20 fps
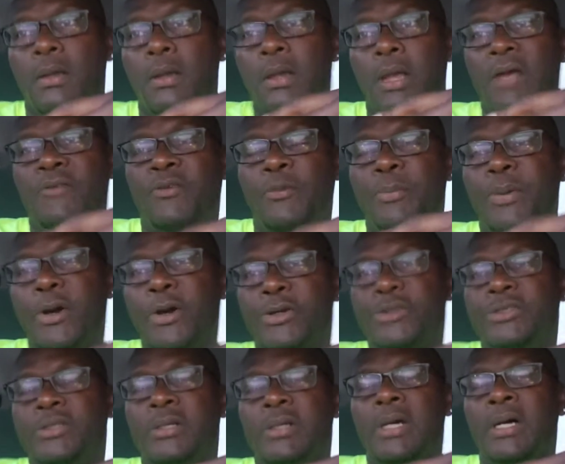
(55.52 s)
if a
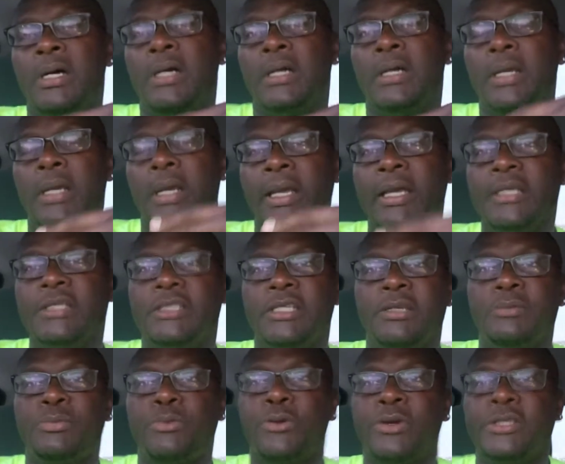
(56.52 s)
person is
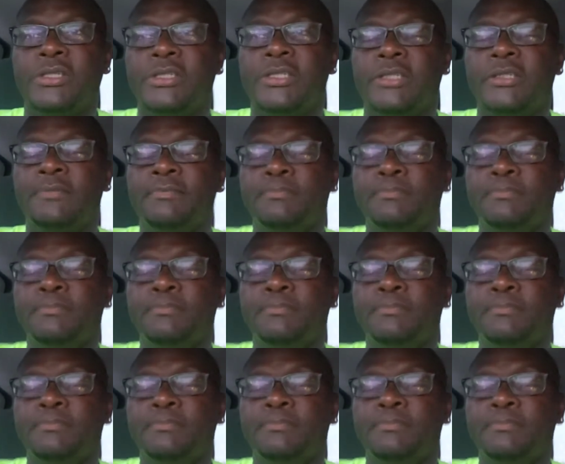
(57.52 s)
in prison